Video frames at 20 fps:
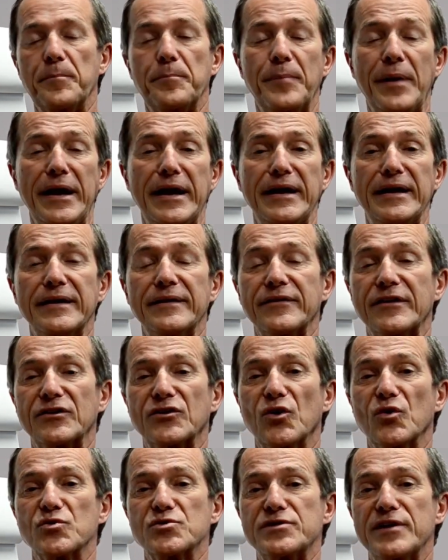pain
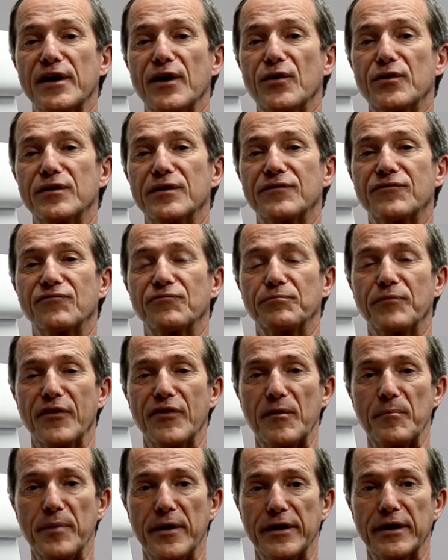that goes down
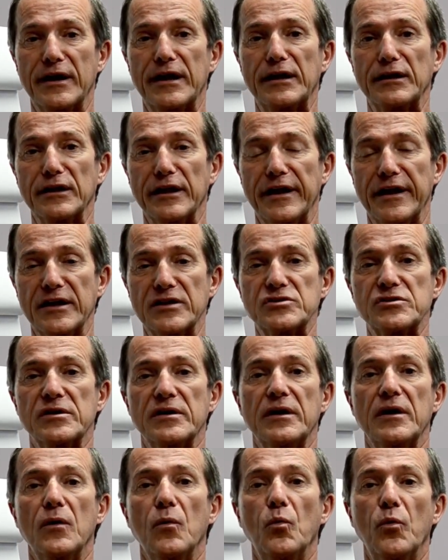on the buttock and legs
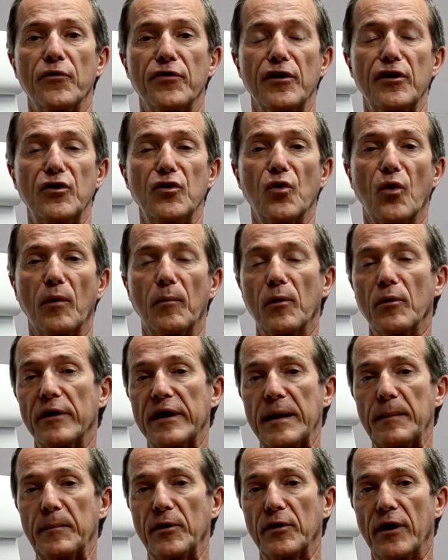with a normal
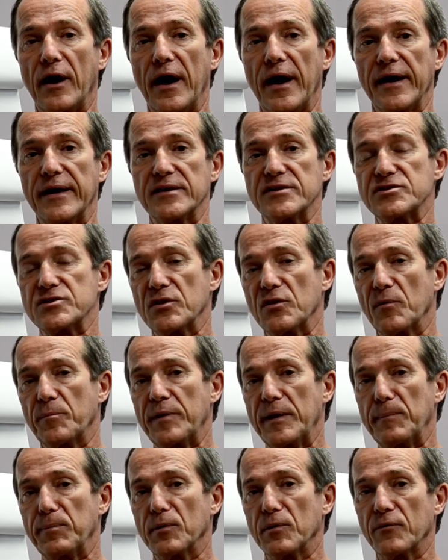MRI. So
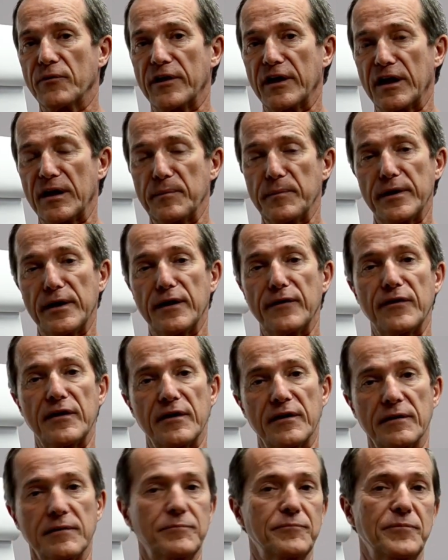people, they come in,
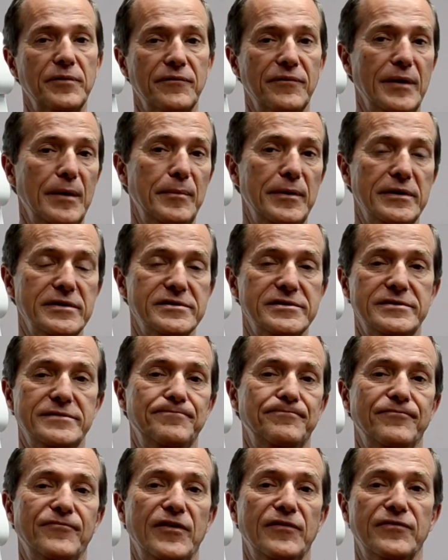they're maybe
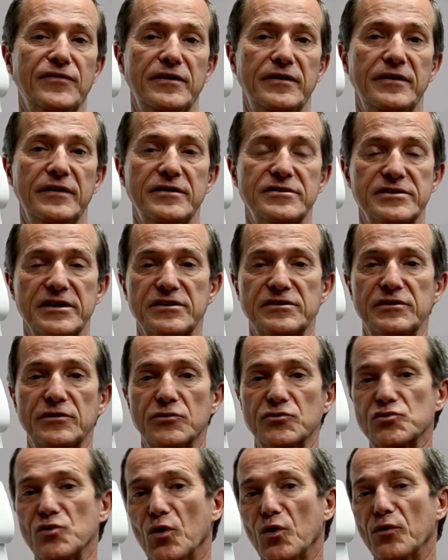50, 60
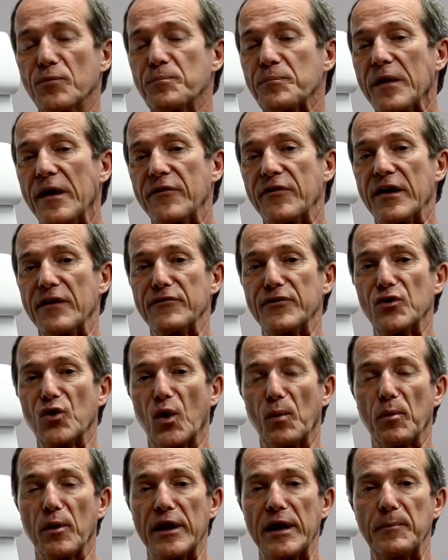years old, they have a
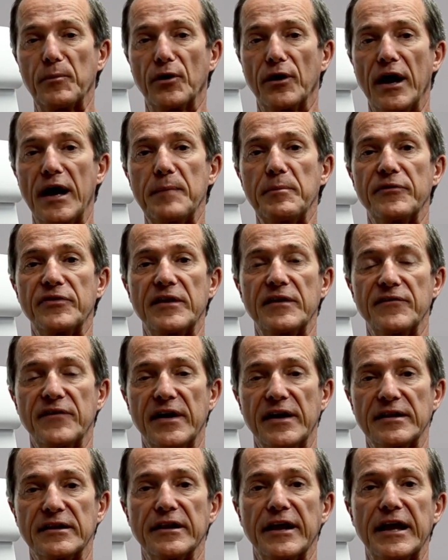normal MRI, but they've
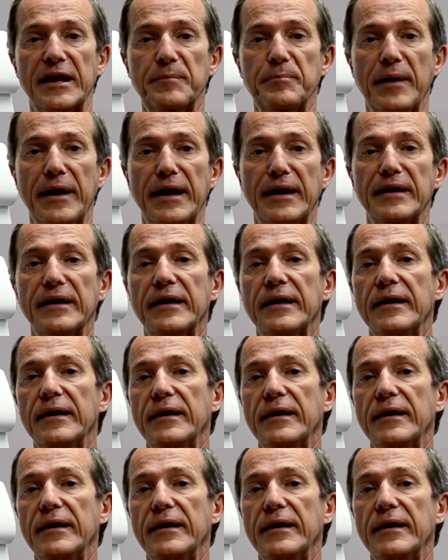got leg pain.